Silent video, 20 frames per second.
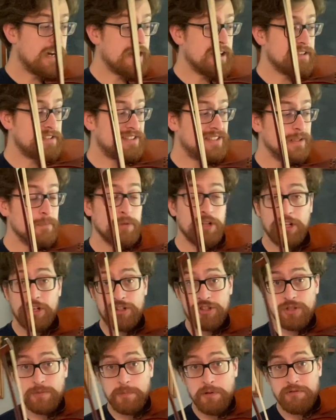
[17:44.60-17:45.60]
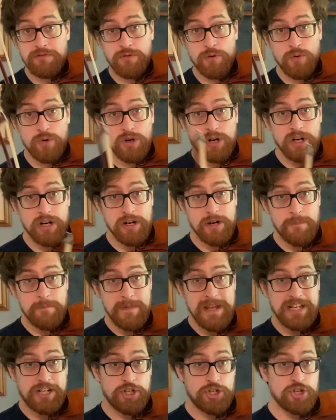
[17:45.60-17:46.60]
Similar to before,
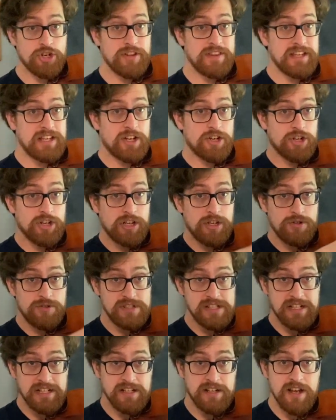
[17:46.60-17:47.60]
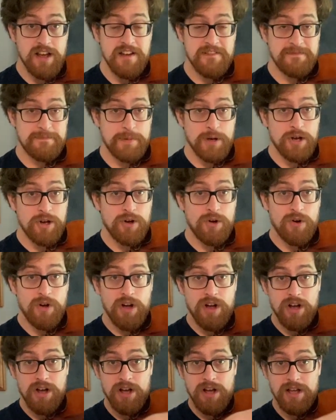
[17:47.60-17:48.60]
make sure that you're using enough bow
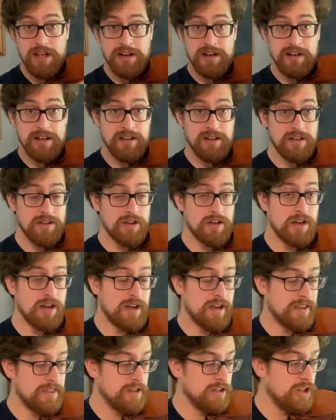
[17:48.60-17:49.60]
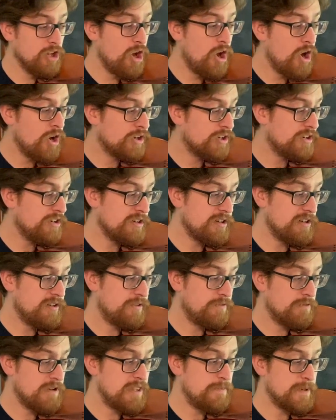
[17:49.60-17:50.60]
on the longer
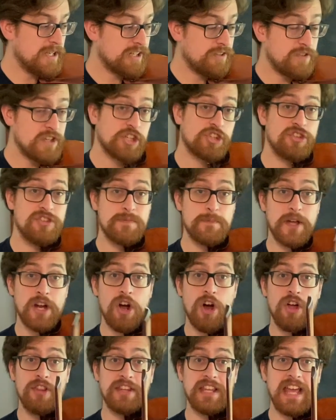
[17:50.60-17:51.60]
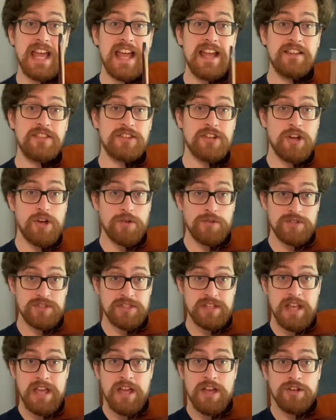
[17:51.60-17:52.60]
rhythmic divisions, but on the eighth
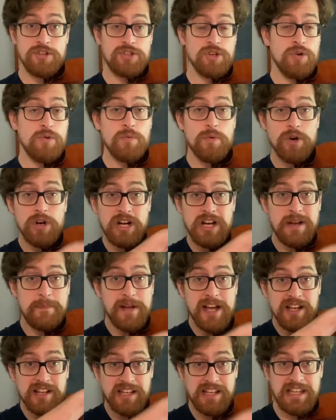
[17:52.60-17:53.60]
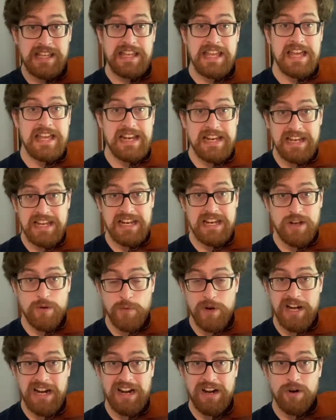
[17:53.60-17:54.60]
notes, don't worry about getting
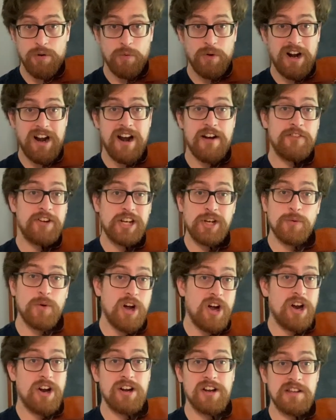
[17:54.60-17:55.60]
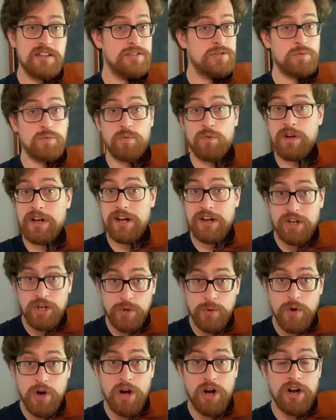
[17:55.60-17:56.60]
anywhere. Wherever you are is where
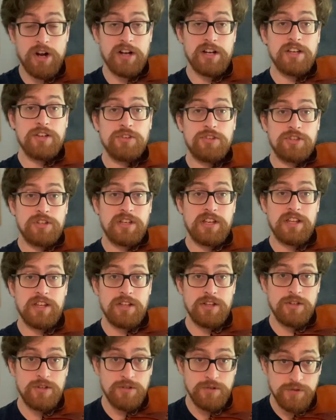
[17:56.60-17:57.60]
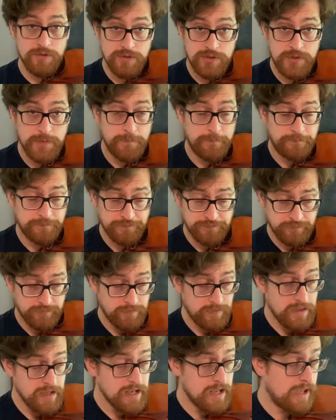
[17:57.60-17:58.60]
you are, and you should use
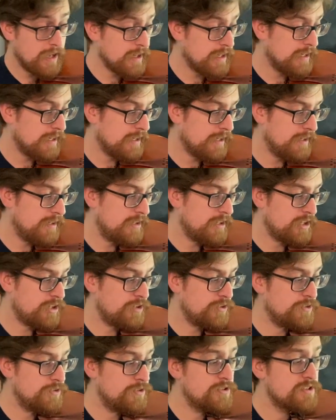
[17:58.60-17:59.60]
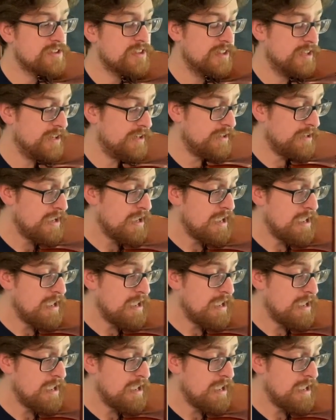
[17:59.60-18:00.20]
the